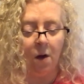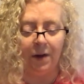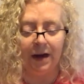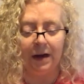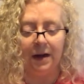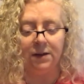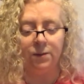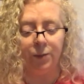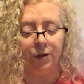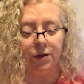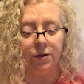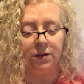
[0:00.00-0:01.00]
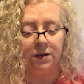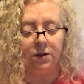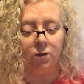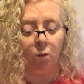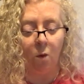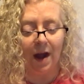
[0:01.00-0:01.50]
The infinite
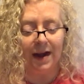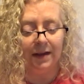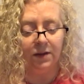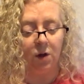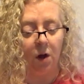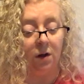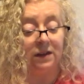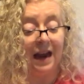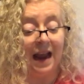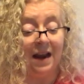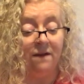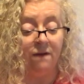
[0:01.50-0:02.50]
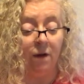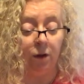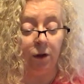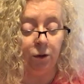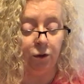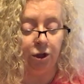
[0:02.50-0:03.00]
knowingness produces what
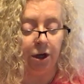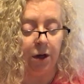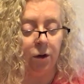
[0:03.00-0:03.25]
is called